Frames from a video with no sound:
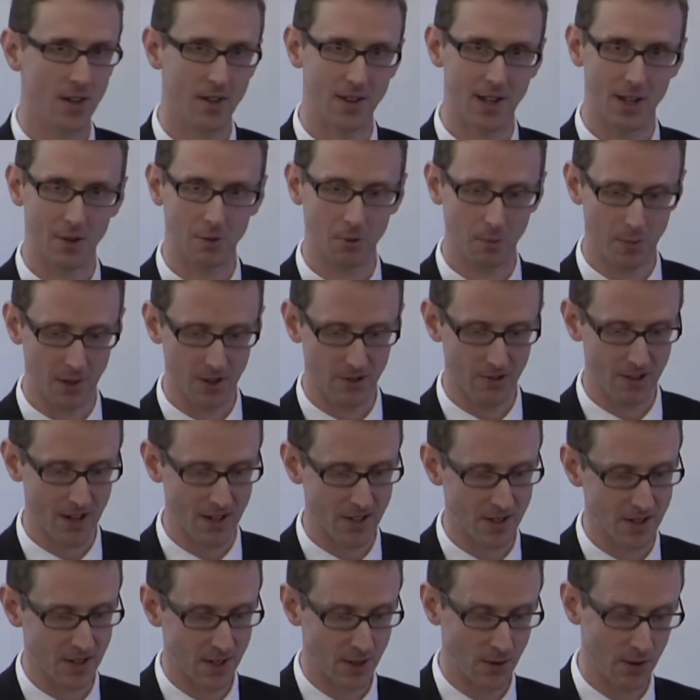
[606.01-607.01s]
That will be
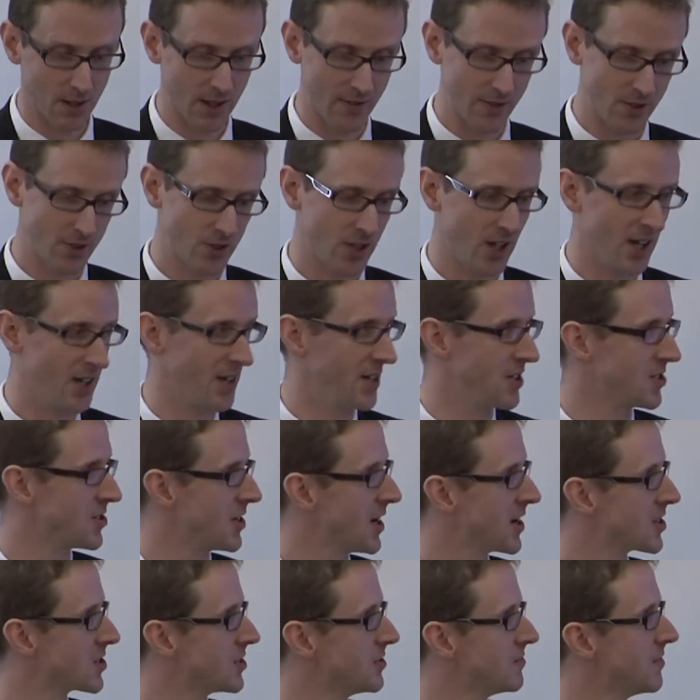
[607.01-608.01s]
granted. You'll have a Chinese
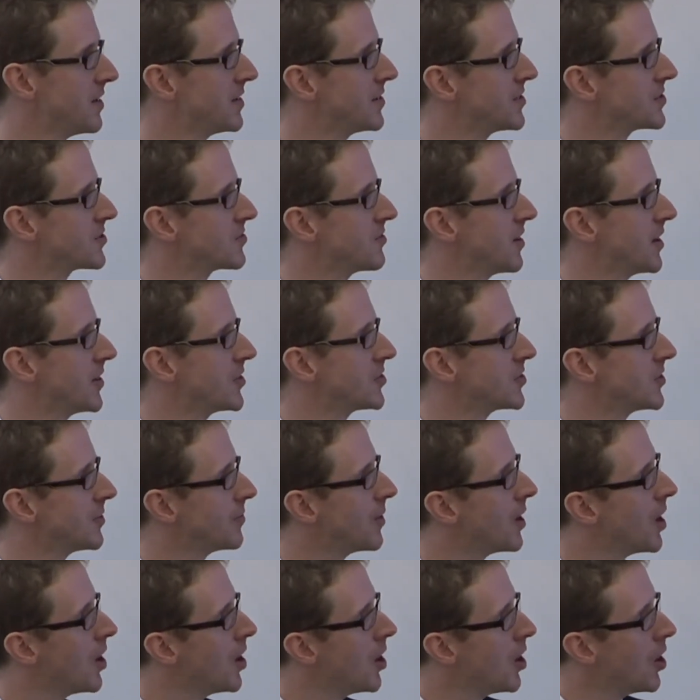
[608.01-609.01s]
national
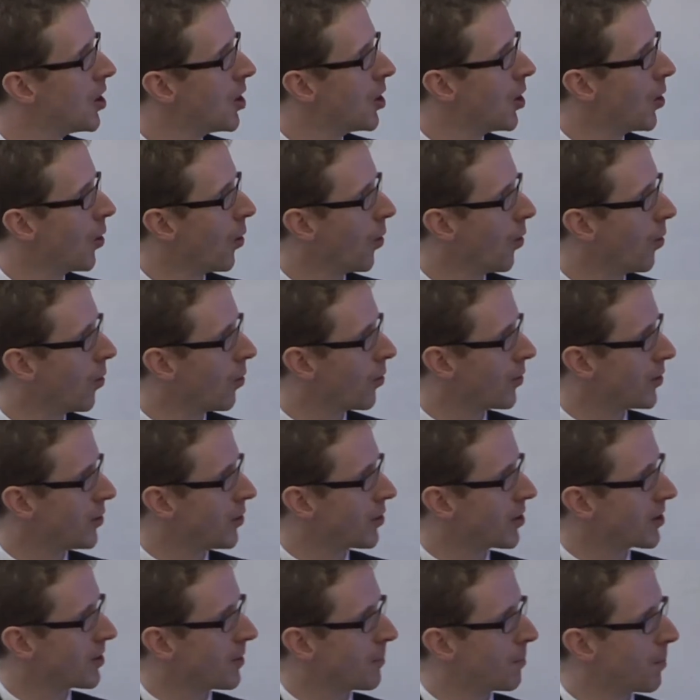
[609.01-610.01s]
registration. Or
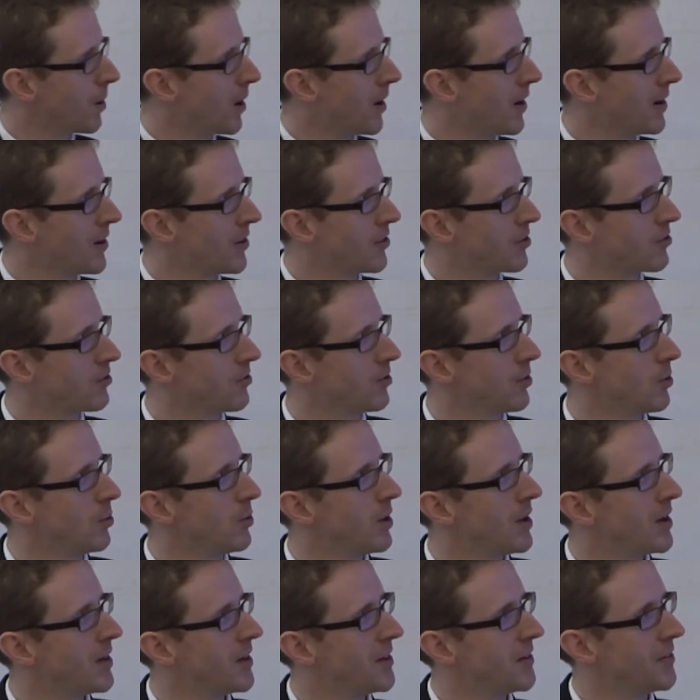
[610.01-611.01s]
you can apply
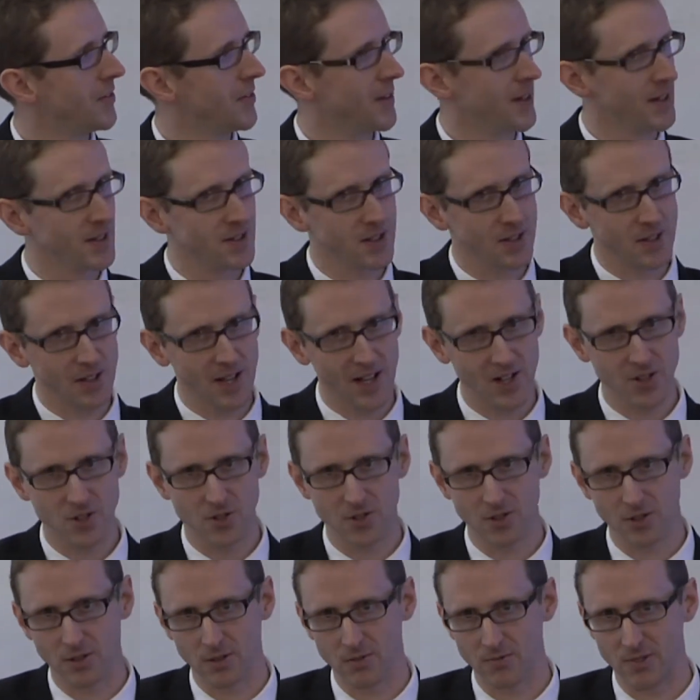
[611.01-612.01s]
through the
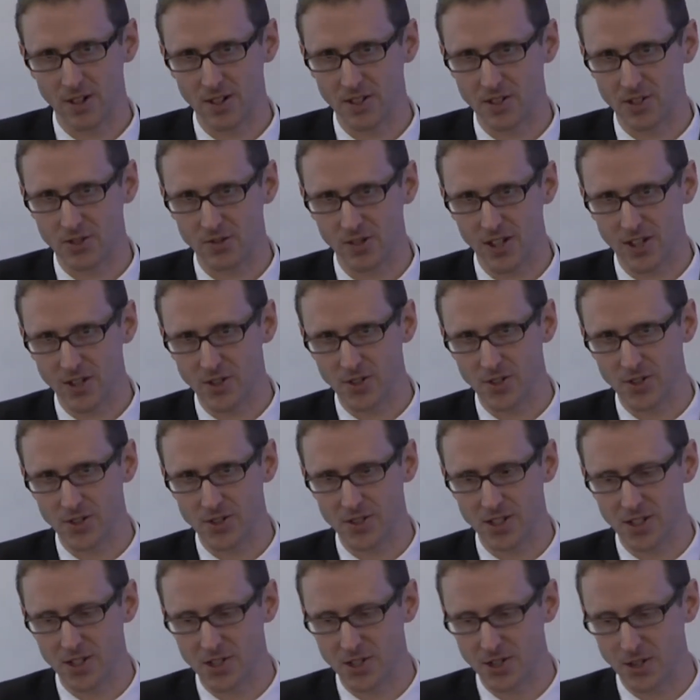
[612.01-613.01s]
international registration
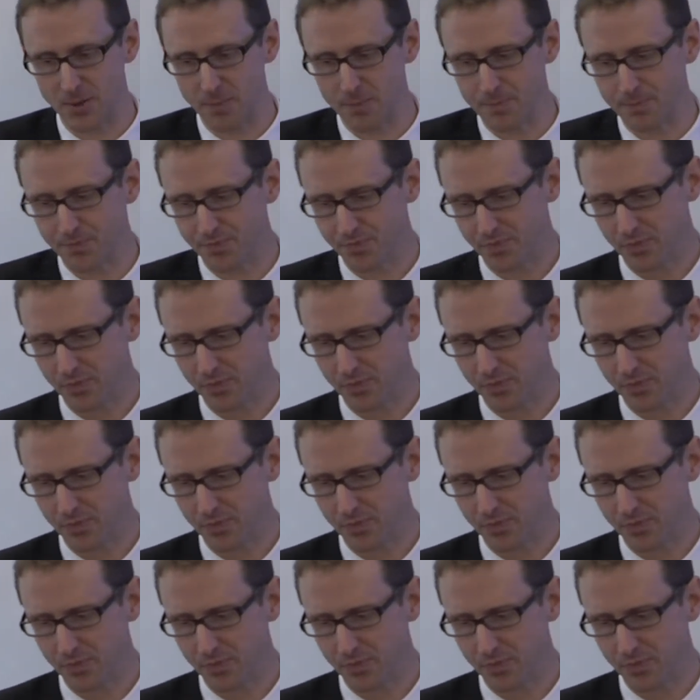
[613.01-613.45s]
system.